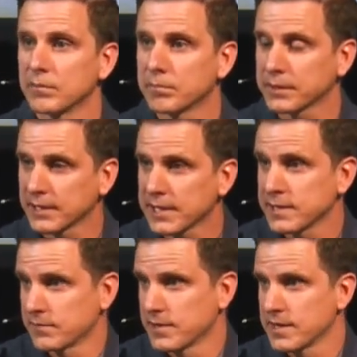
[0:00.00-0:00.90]

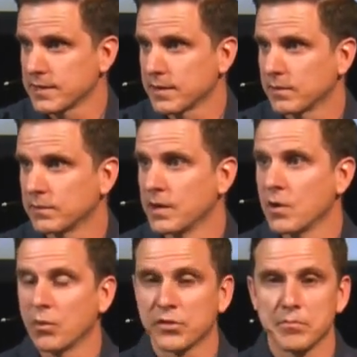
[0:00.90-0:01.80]
planet right now
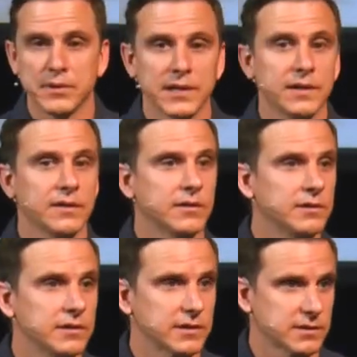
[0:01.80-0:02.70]
with a big
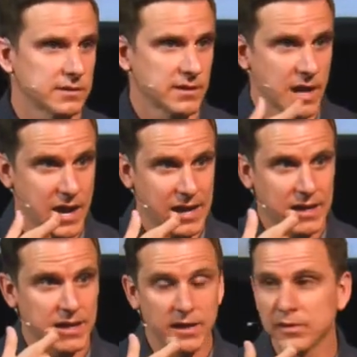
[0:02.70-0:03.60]
hook
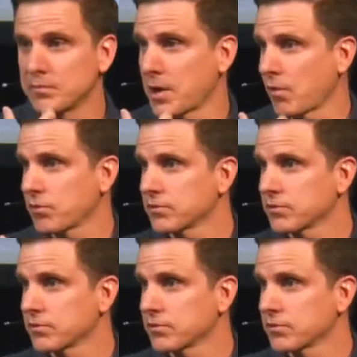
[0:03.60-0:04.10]
in their mouth.